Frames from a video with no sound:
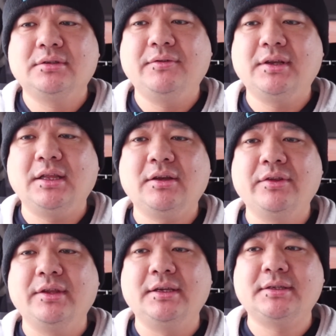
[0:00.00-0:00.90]
So if you click
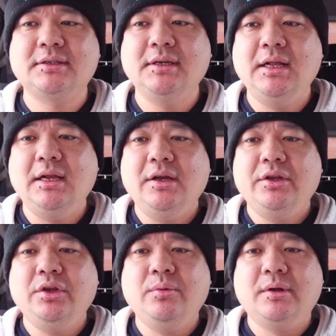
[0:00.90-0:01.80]
on this,
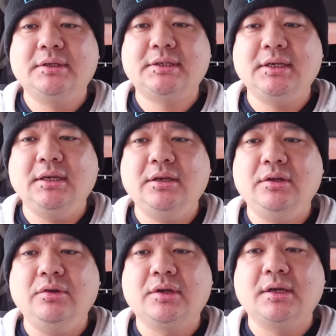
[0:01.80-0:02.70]
you will see
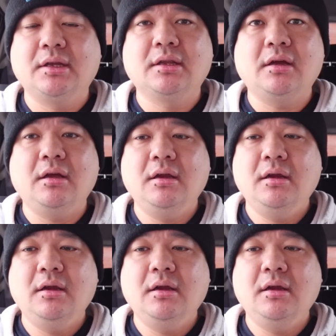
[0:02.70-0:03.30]
you can